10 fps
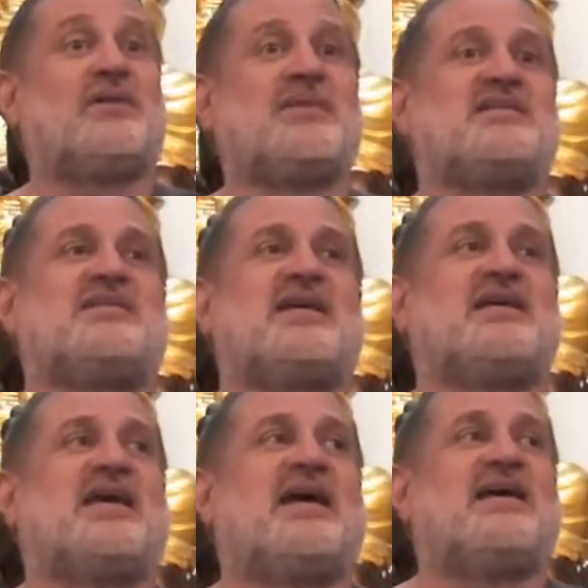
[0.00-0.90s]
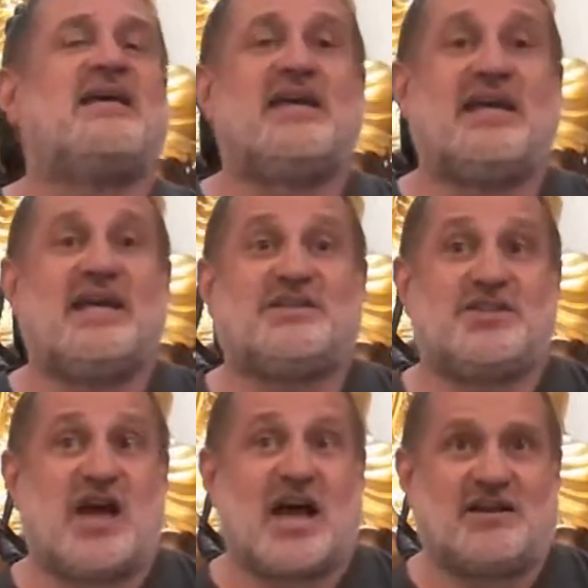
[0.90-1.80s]
I'm not saying that it's
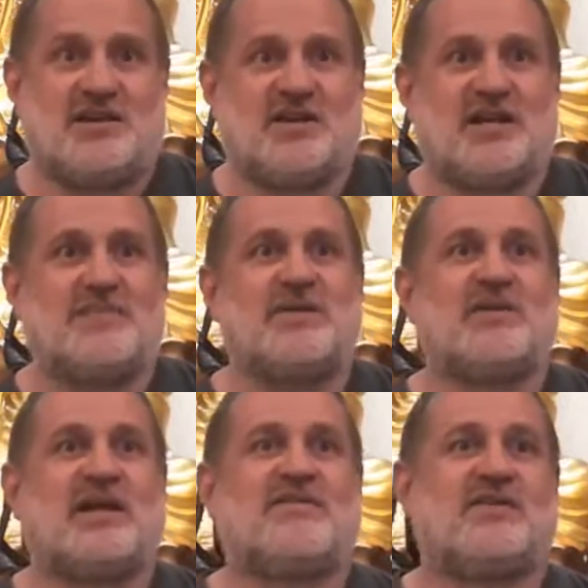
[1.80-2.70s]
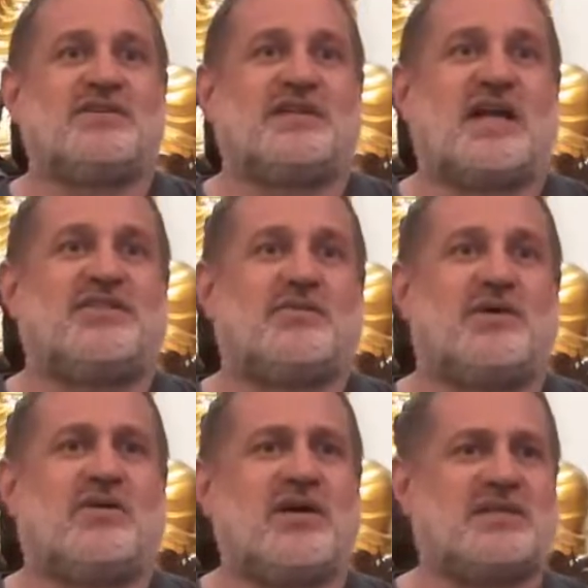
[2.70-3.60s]
not good. I mean, when I first got the
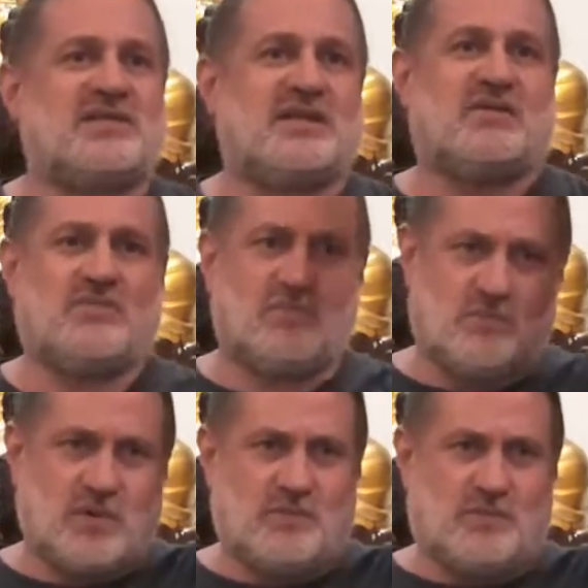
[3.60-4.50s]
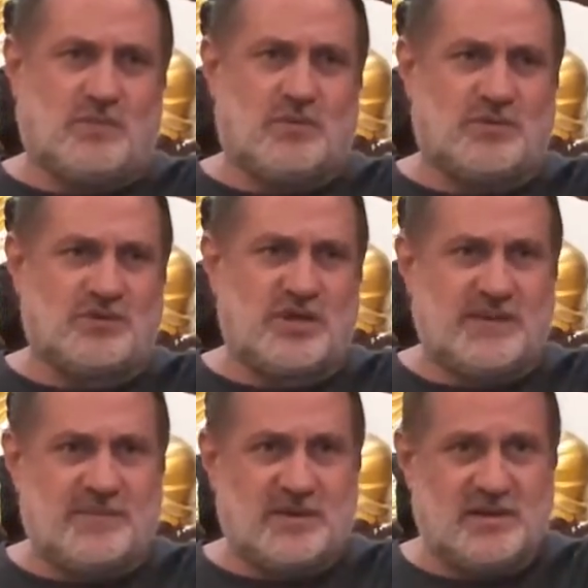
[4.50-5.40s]
request, what was your name?